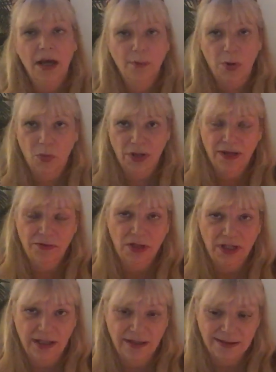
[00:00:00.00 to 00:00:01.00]
But whatever
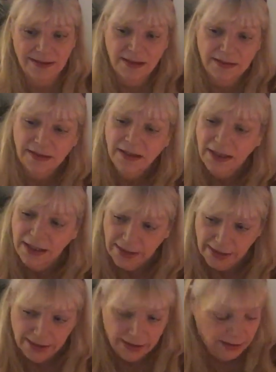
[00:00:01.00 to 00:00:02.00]
it is, it's
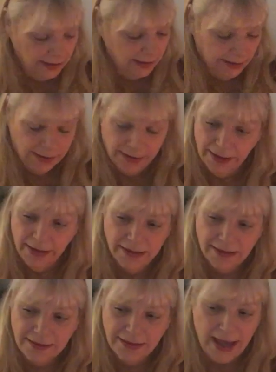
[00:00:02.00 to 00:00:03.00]

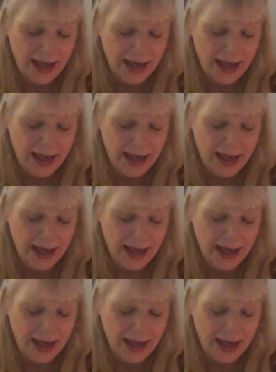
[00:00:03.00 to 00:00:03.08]
it's uh,